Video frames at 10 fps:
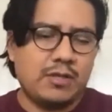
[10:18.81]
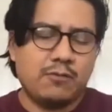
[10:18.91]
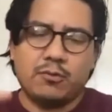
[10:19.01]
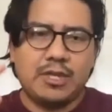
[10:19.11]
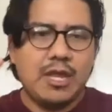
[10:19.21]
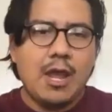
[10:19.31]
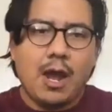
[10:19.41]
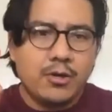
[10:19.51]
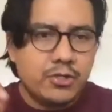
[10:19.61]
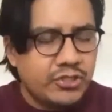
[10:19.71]
They really
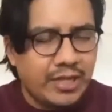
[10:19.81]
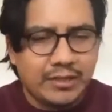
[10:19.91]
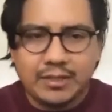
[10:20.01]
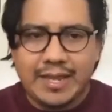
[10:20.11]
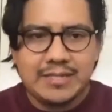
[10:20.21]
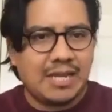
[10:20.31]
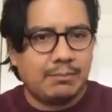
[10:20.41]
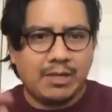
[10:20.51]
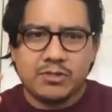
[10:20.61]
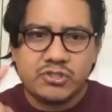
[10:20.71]
understand the
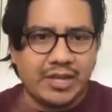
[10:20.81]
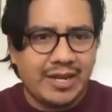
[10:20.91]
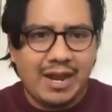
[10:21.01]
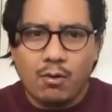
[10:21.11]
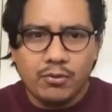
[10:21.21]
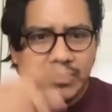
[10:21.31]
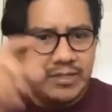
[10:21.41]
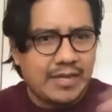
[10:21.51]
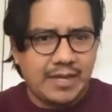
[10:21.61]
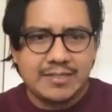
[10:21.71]
landscape. They understand how all the
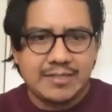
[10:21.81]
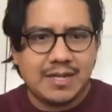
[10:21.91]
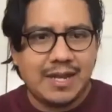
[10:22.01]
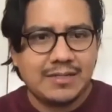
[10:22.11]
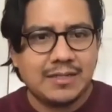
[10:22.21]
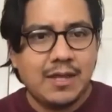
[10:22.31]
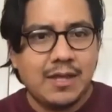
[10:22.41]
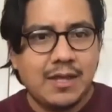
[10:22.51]
data gets connected.